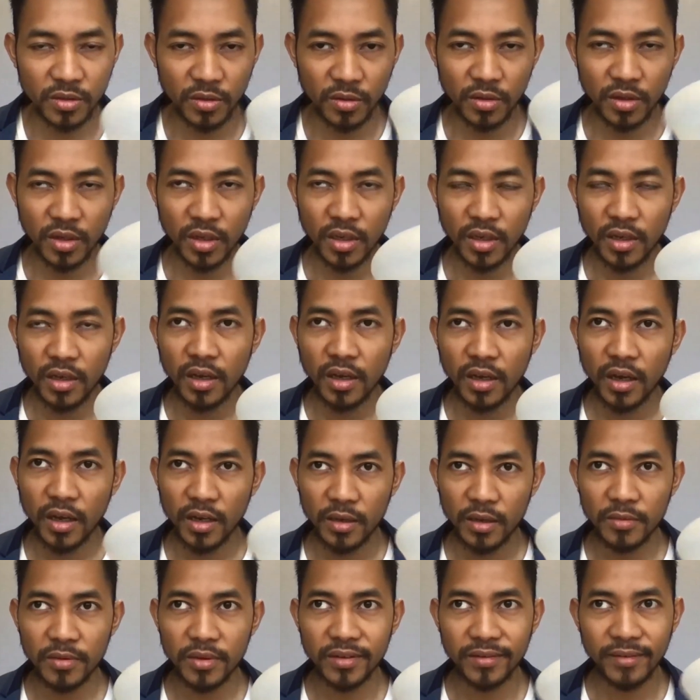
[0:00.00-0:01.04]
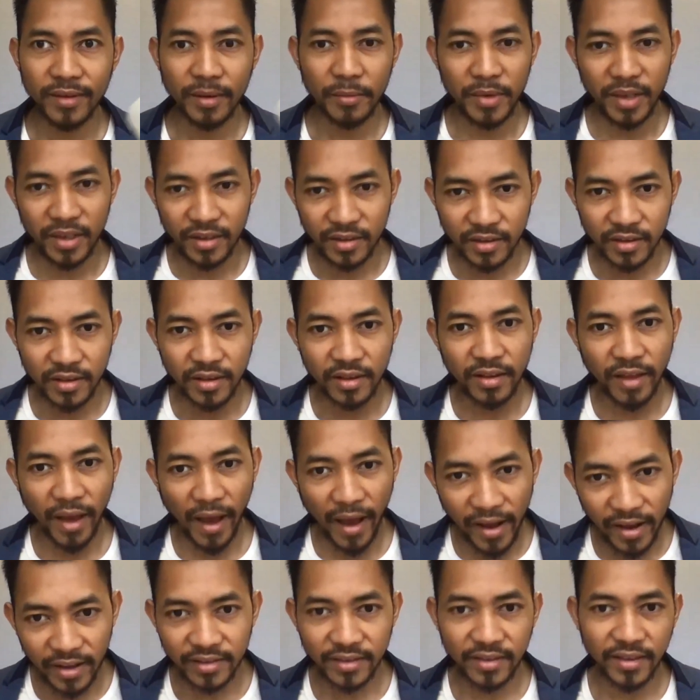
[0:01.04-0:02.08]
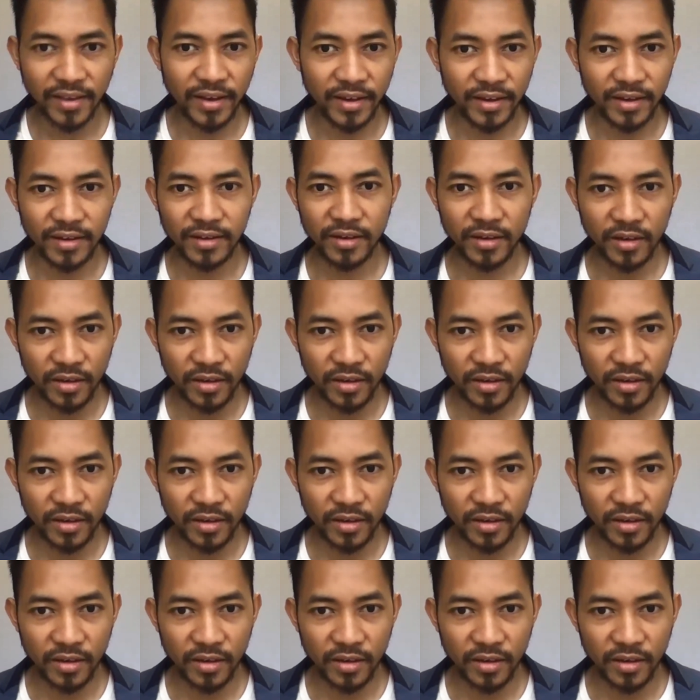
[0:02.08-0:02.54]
So I mean, not like,